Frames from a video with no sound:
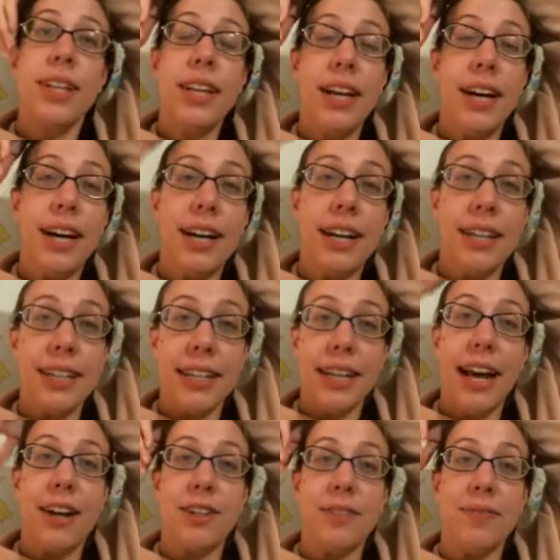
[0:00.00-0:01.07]

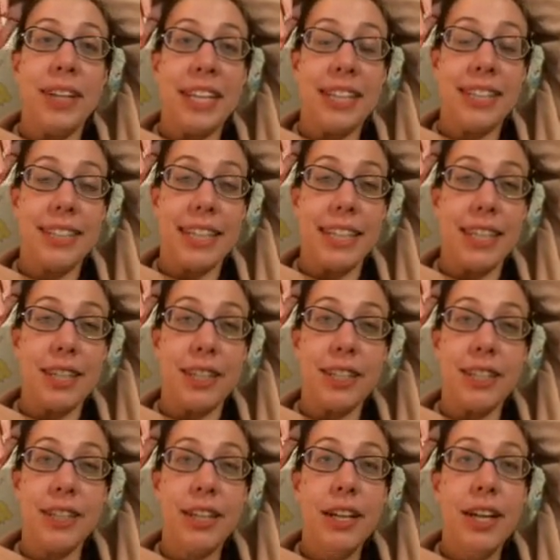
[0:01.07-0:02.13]
how to make like
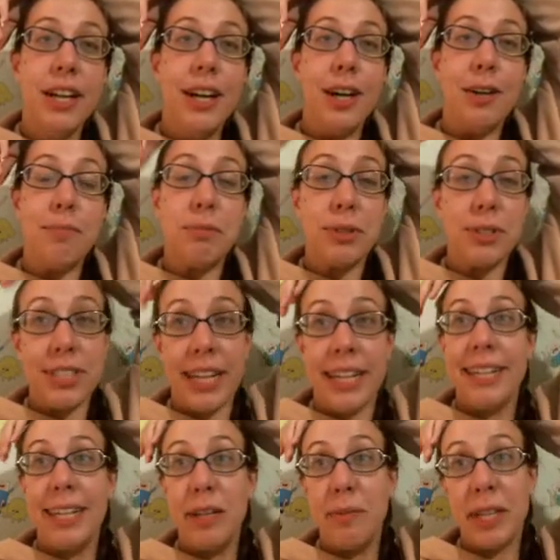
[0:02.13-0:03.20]
a more
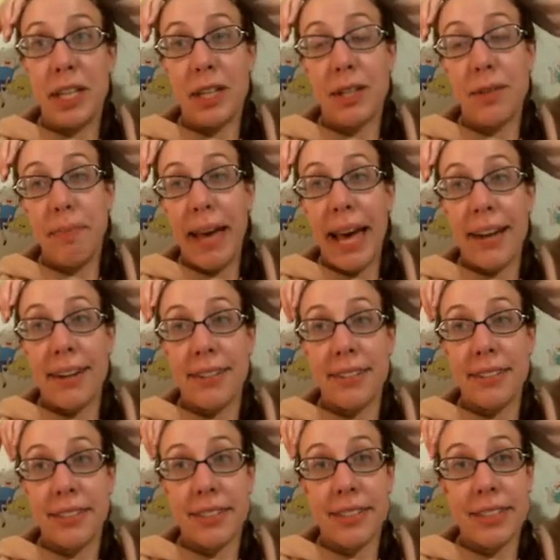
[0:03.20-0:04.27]
dynamic
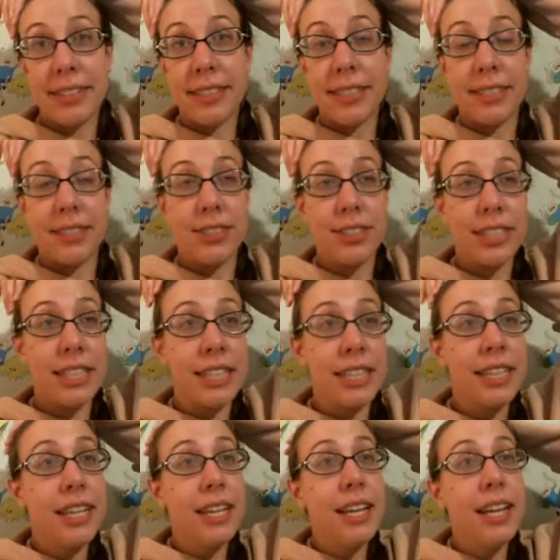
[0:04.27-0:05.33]
pattern, essentially.
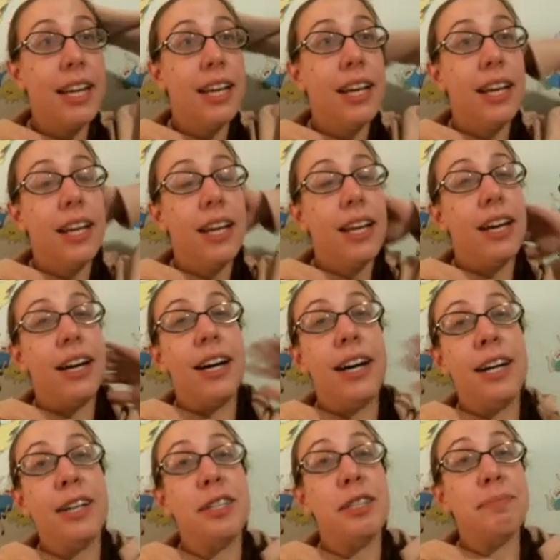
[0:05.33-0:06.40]

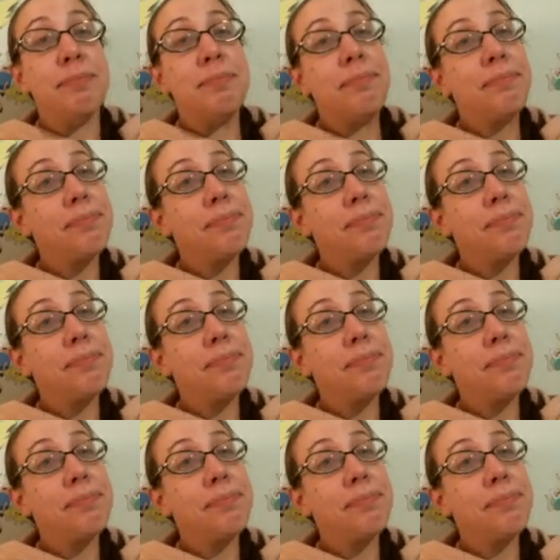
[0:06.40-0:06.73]
Okay,